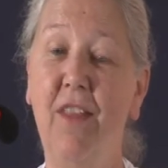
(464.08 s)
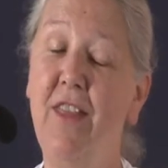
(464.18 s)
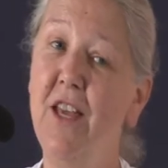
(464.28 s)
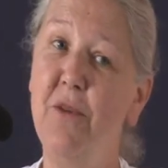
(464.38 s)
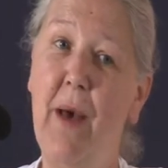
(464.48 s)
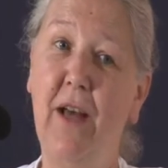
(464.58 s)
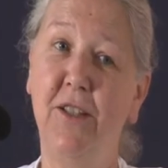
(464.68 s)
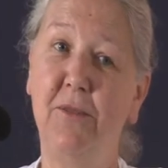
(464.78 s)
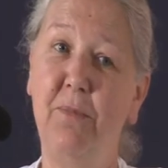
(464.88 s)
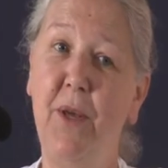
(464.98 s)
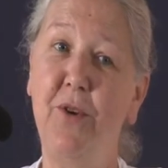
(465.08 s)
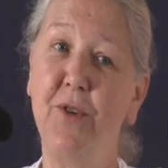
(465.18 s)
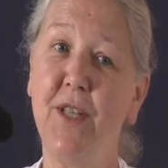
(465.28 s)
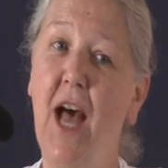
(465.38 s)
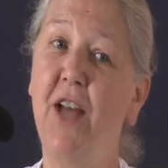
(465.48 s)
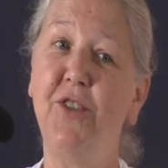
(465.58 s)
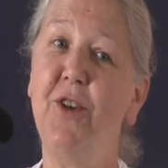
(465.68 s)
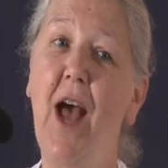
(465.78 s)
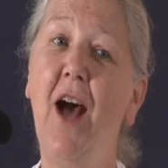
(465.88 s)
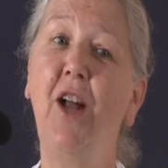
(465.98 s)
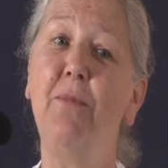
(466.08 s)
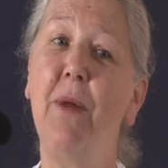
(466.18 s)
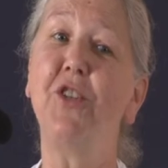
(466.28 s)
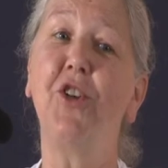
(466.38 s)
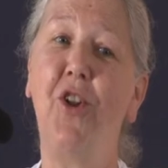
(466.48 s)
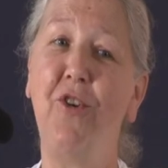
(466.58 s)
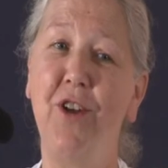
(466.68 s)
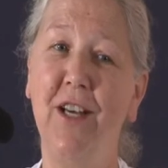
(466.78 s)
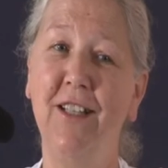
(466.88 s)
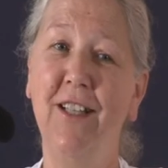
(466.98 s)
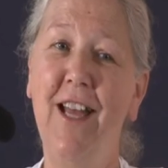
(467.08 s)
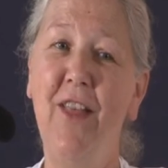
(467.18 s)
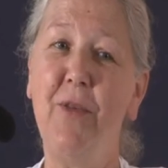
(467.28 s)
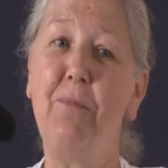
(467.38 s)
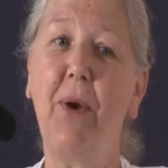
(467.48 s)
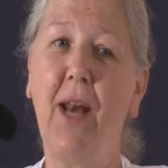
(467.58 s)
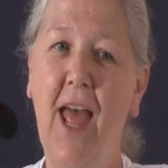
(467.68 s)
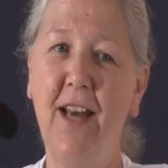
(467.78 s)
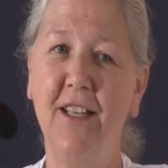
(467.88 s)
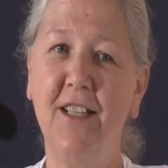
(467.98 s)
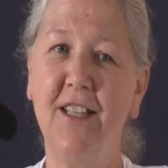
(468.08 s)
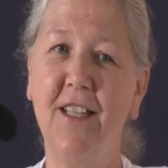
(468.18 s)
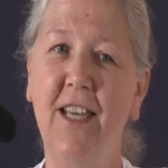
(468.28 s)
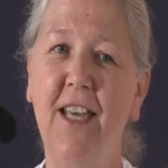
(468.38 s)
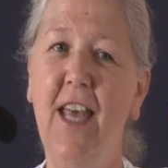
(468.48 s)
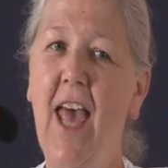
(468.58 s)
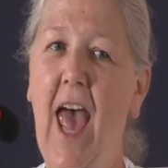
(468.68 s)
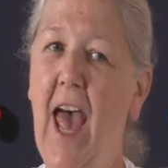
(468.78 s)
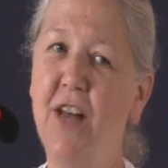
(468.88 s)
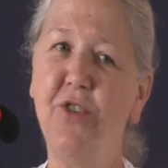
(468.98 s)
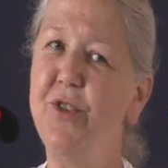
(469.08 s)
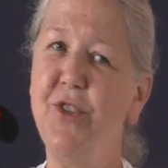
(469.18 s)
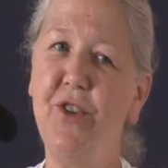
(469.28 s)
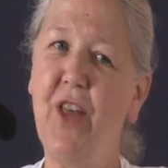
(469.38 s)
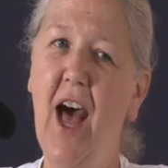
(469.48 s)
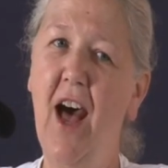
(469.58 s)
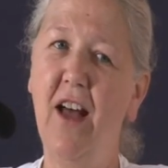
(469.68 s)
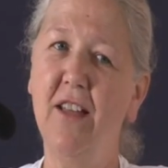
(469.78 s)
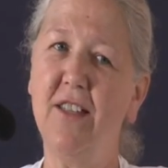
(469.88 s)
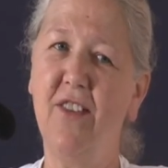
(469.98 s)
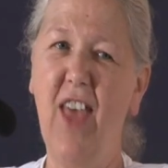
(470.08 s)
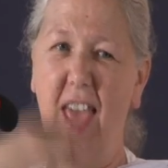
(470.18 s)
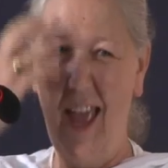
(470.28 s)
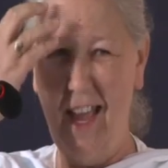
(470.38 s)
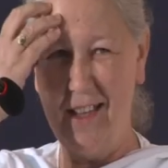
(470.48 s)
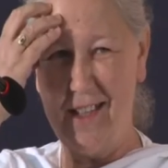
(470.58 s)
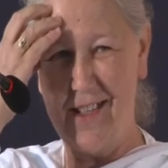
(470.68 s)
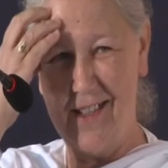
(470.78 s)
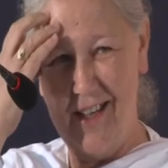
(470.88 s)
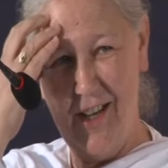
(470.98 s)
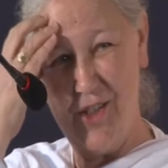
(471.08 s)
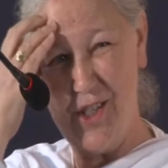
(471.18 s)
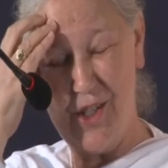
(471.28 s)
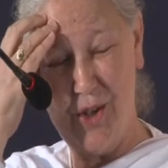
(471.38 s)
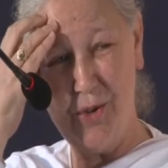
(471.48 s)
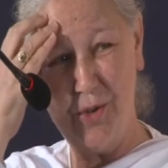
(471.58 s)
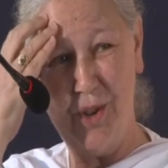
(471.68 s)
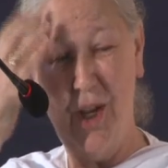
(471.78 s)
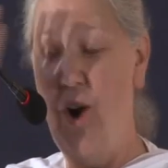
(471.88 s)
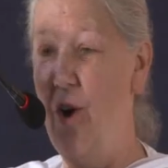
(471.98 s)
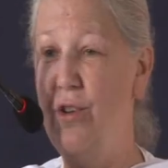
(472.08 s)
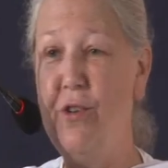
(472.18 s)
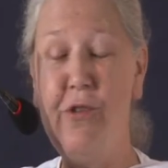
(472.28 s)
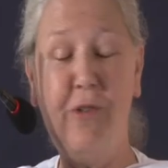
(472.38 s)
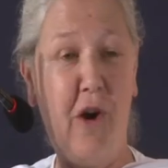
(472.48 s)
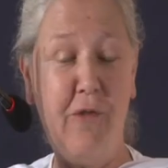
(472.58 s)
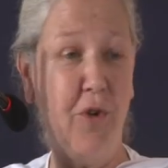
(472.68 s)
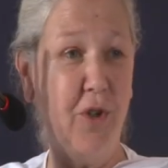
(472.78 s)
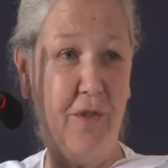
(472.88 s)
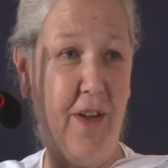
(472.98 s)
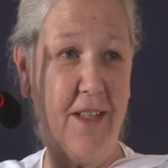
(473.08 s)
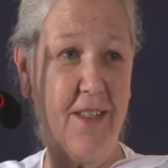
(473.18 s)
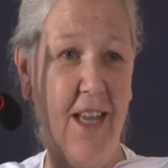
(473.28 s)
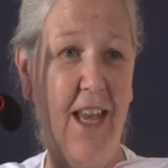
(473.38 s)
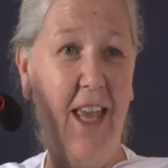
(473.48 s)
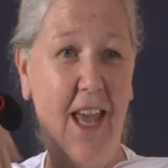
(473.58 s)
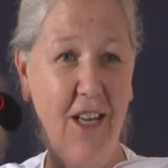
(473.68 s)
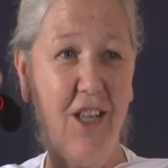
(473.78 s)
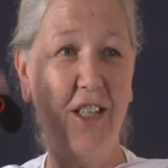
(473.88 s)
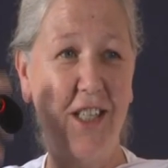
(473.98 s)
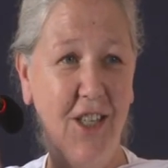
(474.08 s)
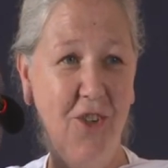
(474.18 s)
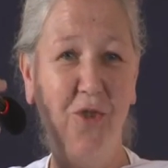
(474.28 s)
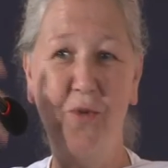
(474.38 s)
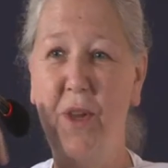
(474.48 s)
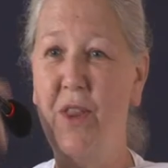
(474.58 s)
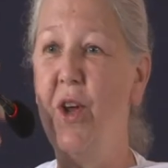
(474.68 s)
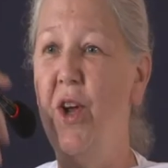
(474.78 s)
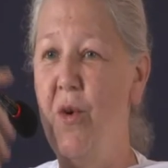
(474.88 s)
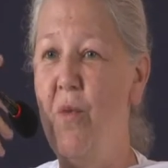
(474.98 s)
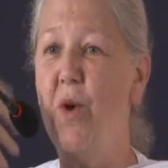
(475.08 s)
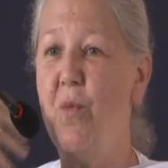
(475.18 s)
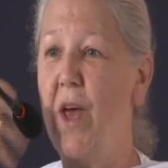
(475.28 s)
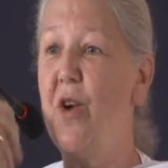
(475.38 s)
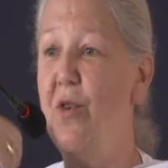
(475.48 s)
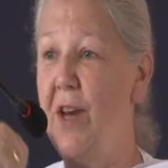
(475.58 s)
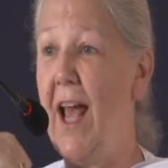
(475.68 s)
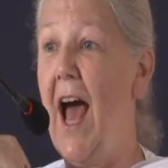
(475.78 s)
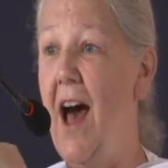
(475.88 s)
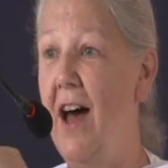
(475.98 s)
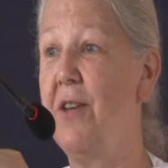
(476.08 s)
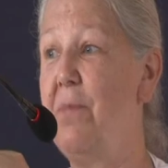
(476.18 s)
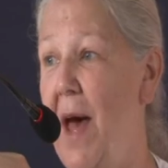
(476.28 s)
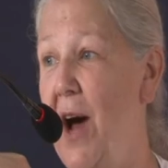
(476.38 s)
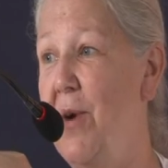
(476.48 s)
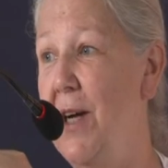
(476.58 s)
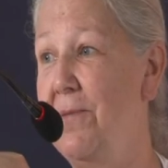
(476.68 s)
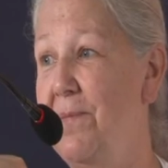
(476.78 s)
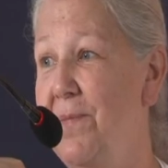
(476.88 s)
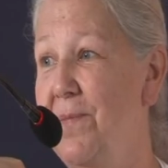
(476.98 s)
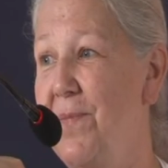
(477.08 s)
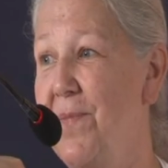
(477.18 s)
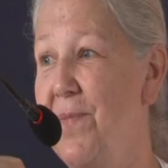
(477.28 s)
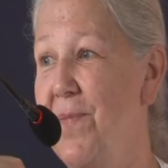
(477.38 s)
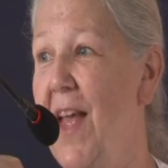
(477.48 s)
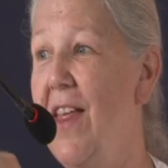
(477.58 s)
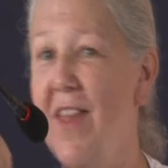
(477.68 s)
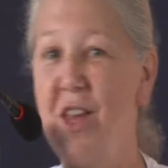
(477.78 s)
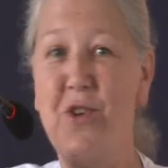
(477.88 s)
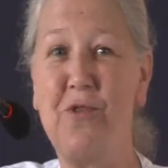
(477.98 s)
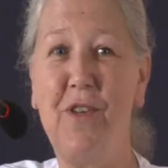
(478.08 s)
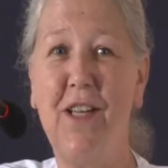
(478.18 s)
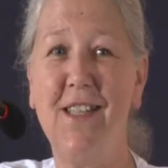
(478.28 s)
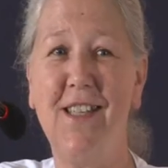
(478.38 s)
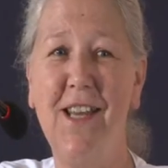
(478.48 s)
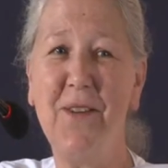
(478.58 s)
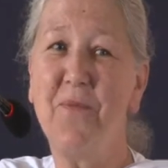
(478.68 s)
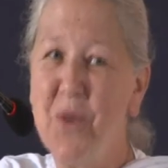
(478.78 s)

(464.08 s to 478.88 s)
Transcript: Think about it, because I don't know how much longer the planet and also the hearts and the heads, the soul of all of us can continue with what we're calling hard power. Thank you for listening.